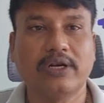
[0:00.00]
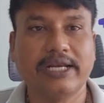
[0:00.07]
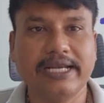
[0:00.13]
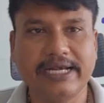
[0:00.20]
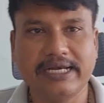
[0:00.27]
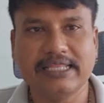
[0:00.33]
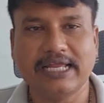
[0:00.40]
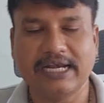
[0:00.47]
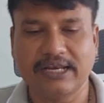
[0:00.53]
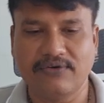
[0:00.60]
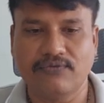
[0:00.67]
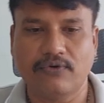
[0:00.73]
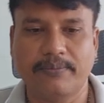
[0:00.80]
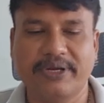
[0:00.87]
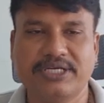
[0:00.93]
read that
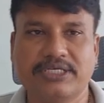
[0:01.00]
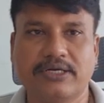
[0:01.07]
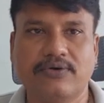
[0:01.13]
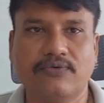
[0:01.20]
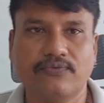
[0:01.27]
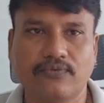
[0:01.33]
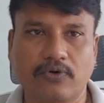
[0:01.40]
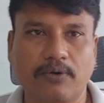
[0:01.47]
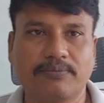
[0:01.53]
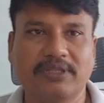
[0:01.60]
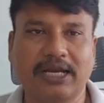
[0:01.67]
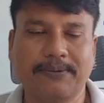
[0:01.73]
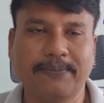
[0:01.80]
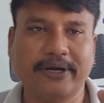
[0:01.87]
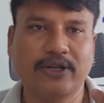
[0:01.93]
information from
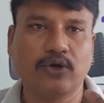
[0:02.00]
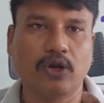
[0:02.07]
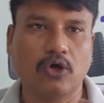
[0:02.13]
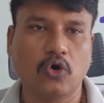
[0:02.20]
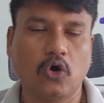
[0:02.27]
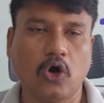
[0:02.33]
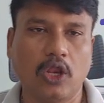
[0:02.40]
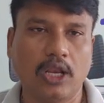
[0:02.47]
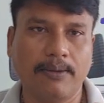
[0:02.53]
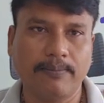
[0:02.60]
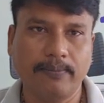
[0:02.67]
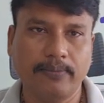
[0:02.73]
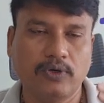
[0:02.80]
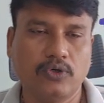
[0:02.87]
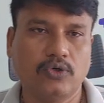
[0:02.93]
that particular
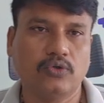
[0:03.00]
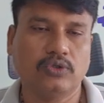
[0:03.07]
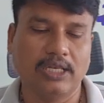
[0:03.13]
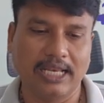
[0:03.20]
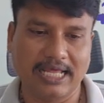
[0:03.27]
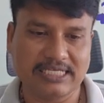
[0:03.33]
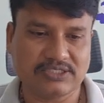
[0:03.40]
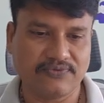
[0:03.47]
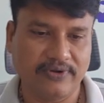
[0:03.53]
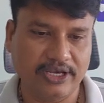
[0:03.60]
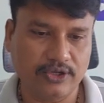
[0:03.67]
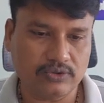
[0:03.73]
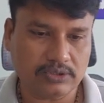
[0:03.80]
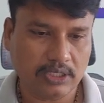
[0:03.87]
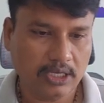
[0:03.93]
column to the last
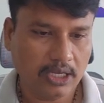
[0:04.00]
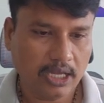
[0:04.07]
values,